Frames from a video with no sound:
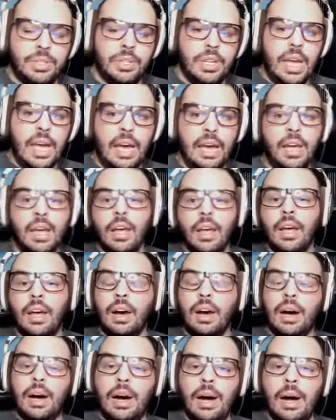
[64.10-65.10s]
Yeah,
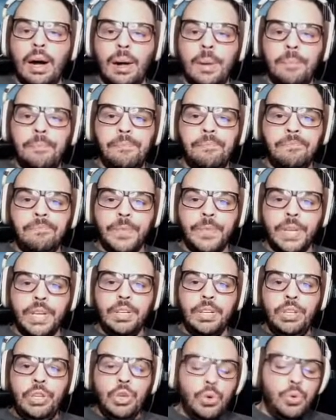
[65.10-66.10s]

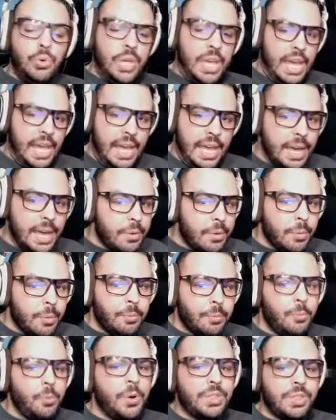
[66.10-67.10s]
you can
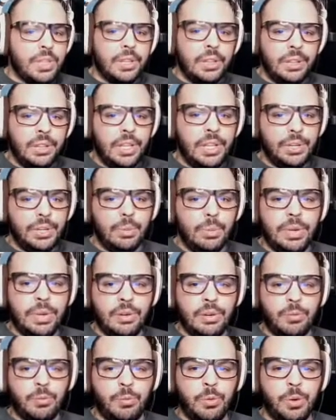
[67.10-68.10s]
with a little bit
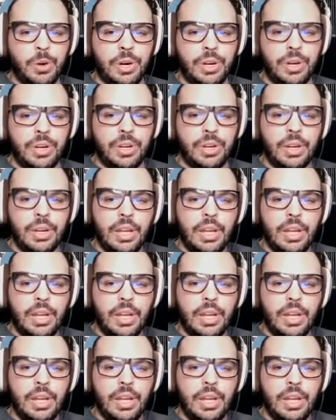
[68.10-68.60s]
of work.